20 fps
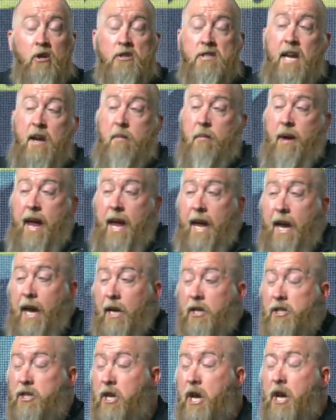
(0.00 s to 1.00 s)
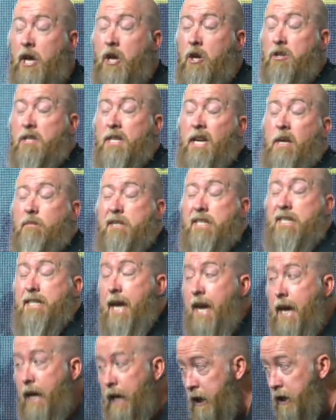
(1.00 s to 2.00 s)
your same age, your same
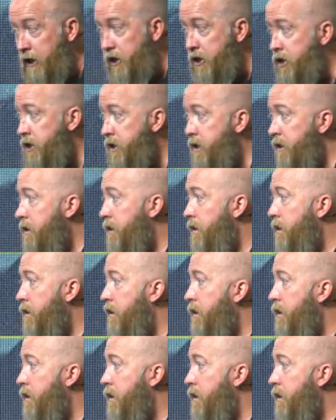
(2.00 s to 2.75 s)
stage.